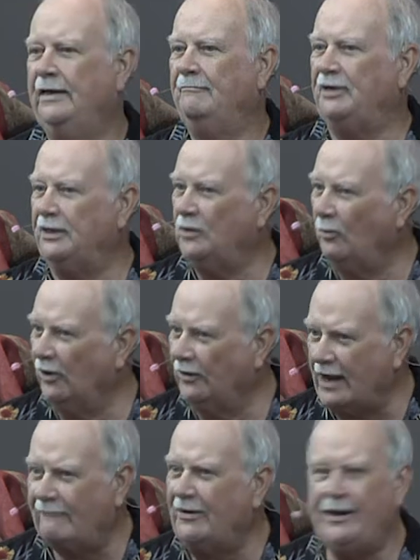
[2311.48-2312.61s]
Be in the Word
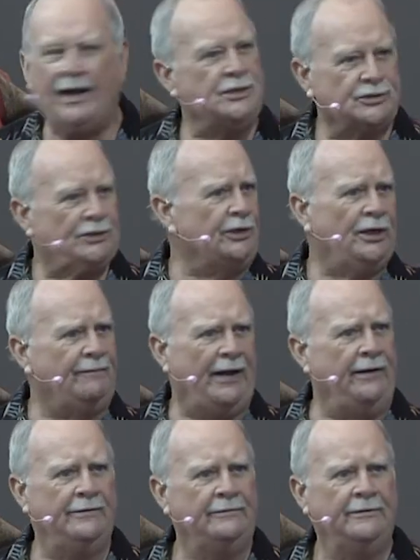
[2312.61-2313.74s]
every day, just a little
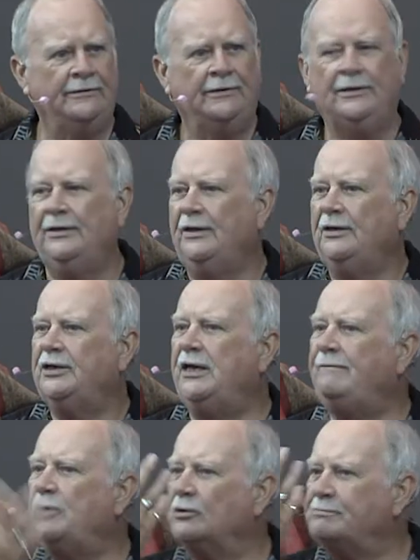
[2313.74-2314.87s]
bit, to
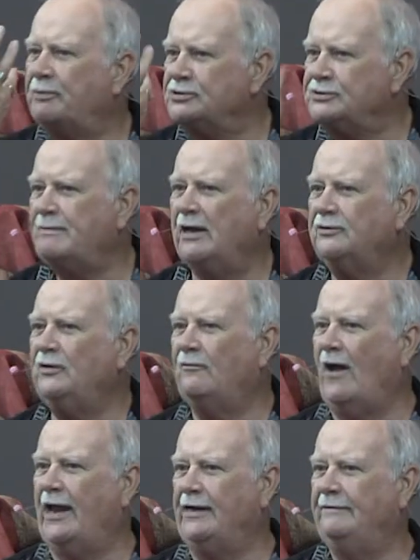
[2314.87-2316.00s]
keep your perspective
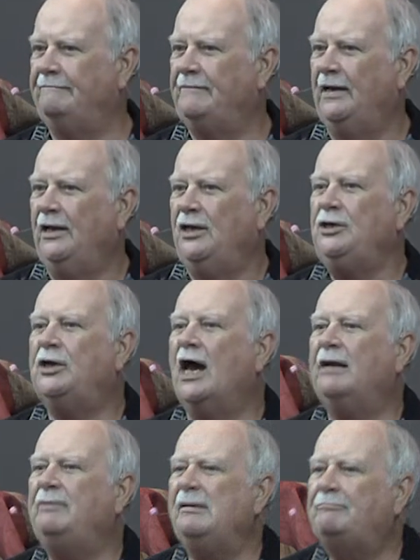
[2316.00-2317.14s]
right. You got
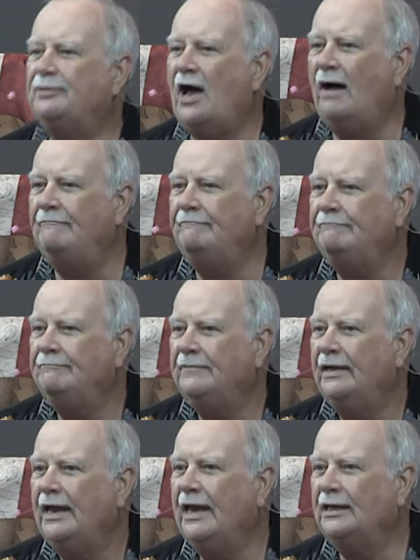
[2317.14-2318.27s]
to be plumb
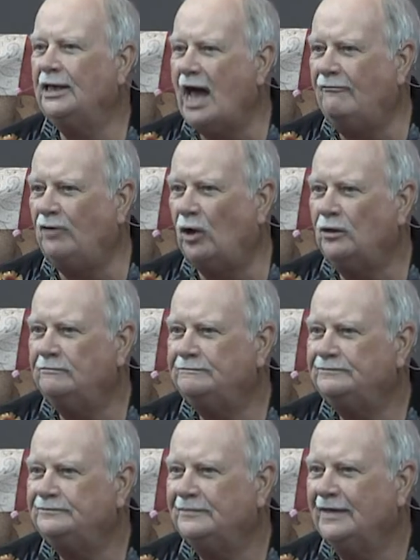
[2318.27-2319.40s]
and level.
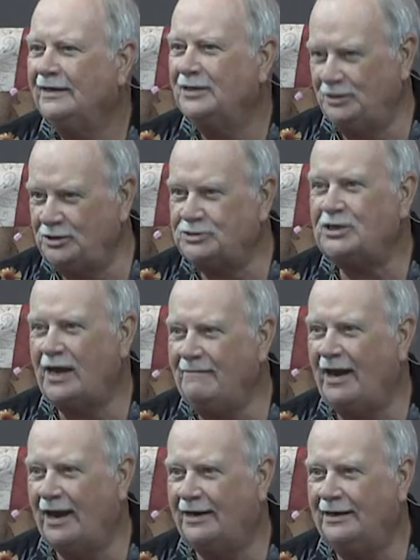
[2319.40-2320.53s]
Can you say
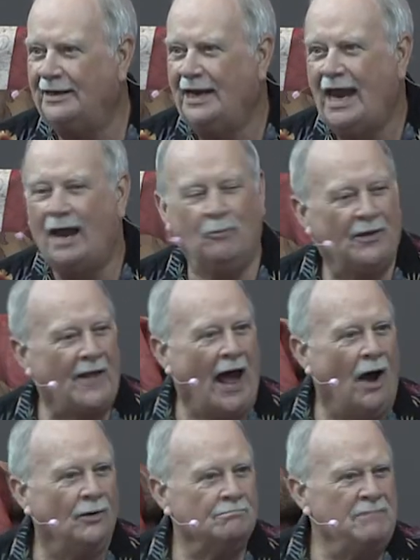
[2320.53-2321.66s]
amen? And
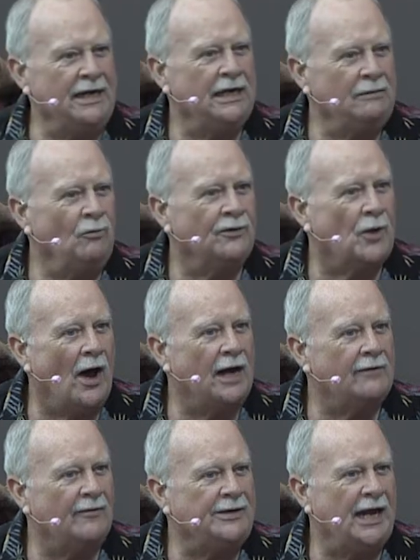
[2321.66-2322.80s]
without meeting with God
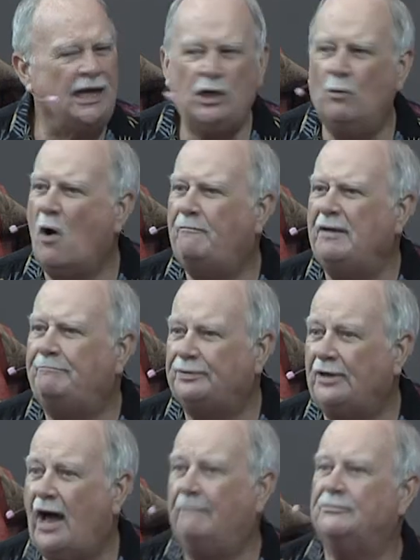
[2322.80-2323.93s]
every day, you won't be
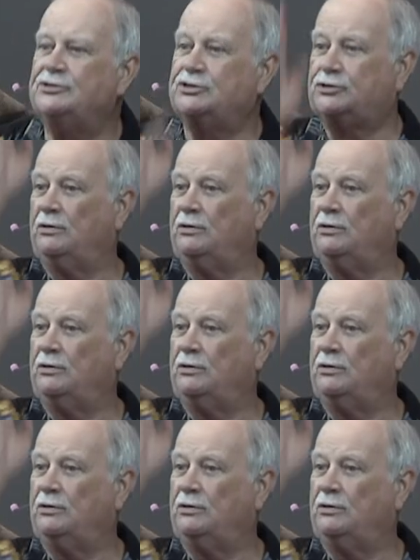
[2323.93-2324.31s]
plums,